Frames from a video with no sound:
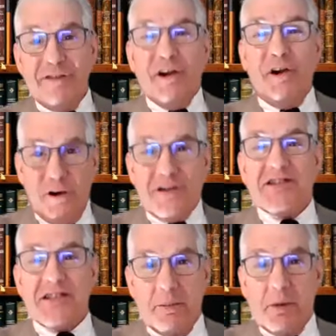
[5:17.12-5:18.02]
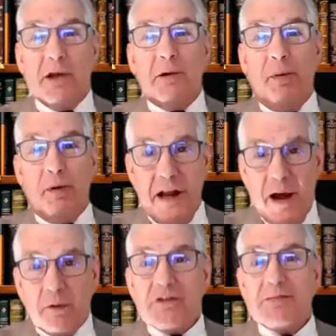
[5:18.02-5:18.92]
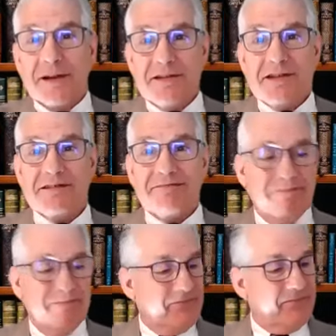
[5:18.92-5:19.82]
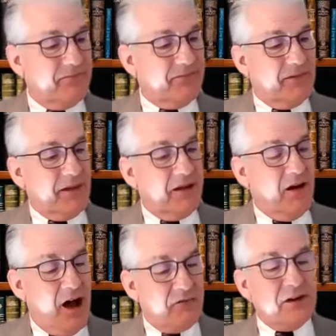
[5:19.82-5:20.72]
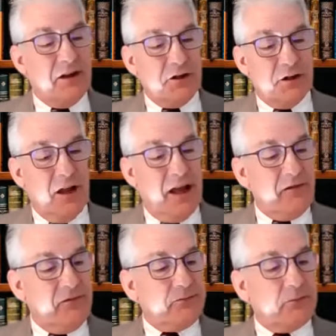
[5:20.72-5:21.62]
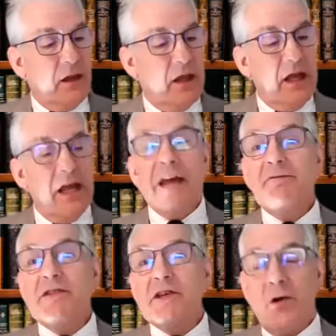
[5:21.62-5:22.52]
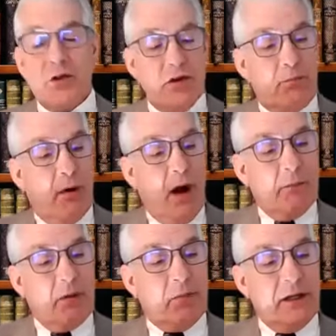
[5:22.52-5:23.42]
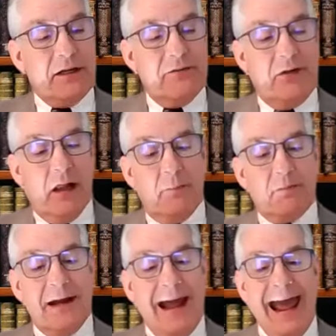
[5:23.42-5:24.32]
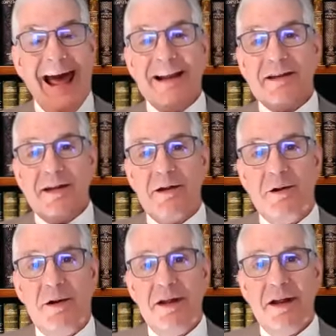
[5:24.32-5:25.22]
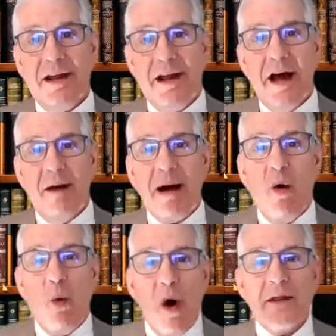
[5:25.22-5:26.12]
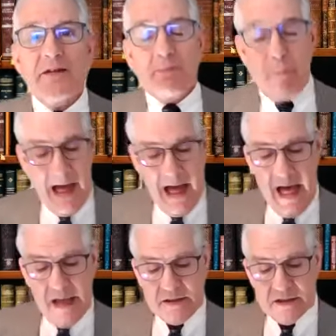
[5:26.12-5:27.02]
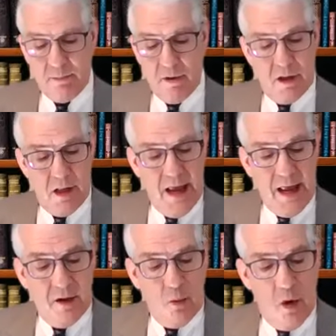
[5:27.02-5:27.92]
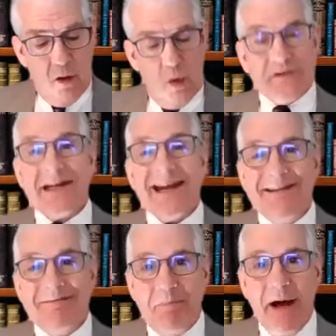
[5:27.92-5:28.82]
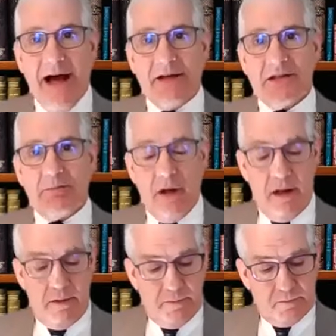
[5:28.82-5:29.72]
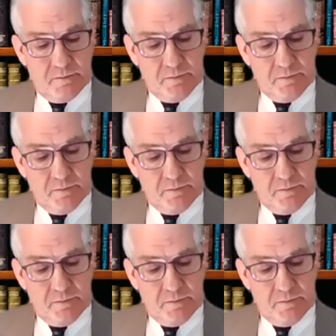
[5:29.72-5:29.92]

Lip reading: Have you heard similar pronouncements often in your life? If so, you probably developed an attitude about what is possible and what was impossible.